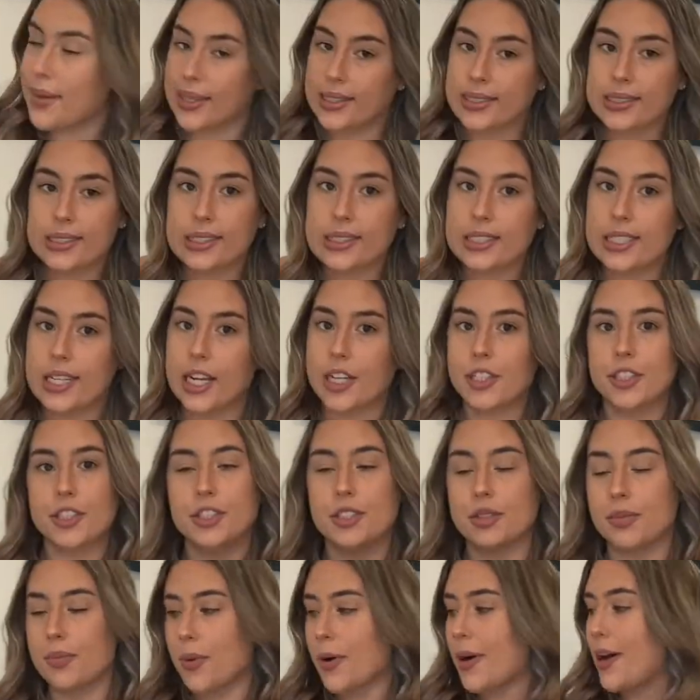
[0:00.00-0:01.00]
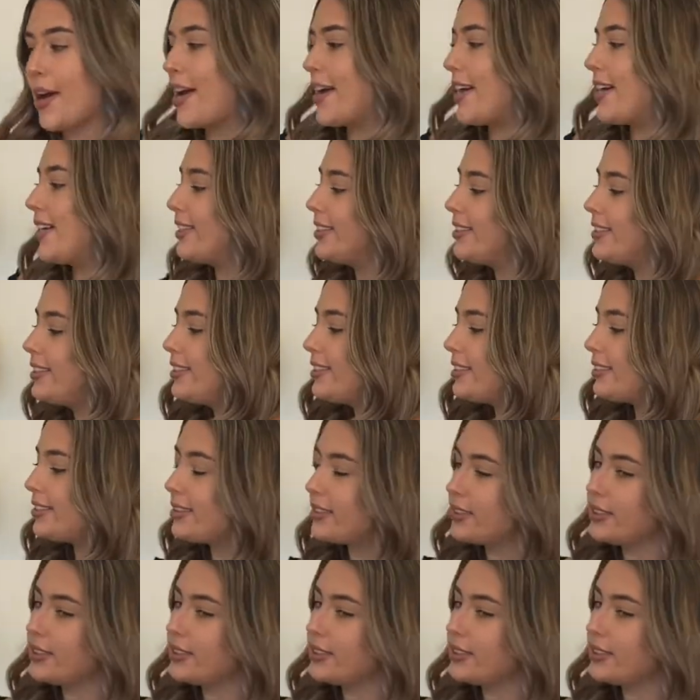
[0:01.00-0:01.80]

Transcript: Pantene air spray. I